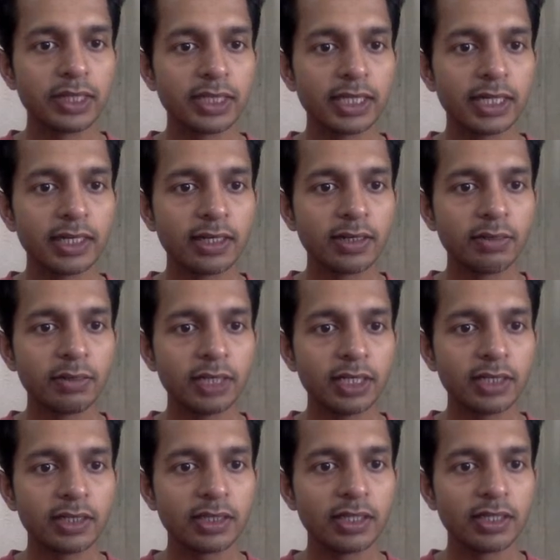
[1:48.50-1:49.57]
center
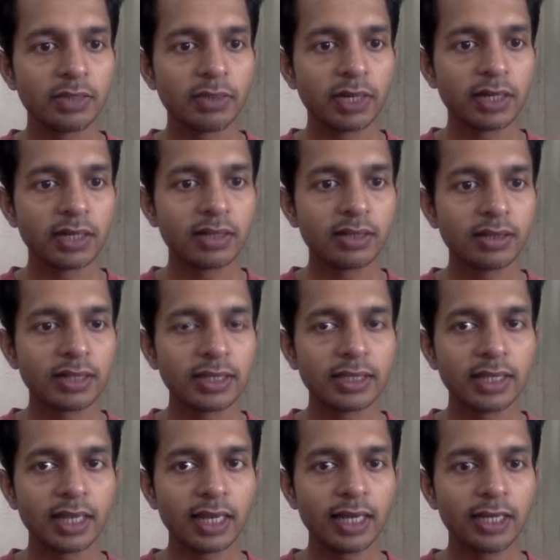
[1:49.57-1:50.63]
means this button is
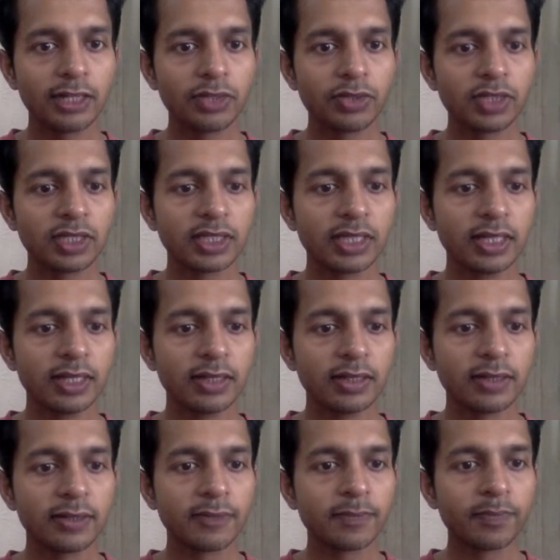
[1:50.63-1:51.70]
aligned to the
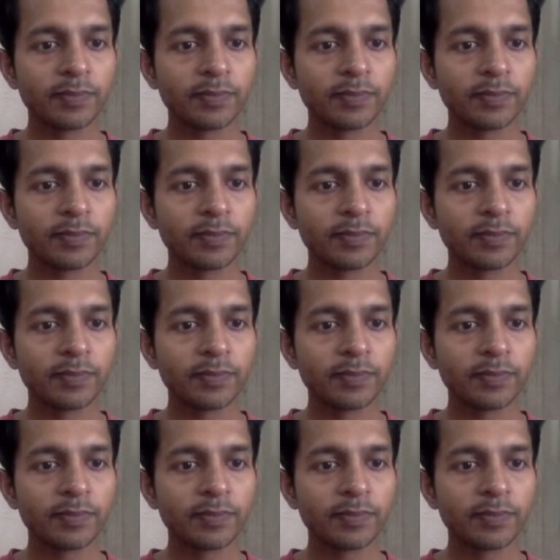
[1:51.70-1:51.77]
center.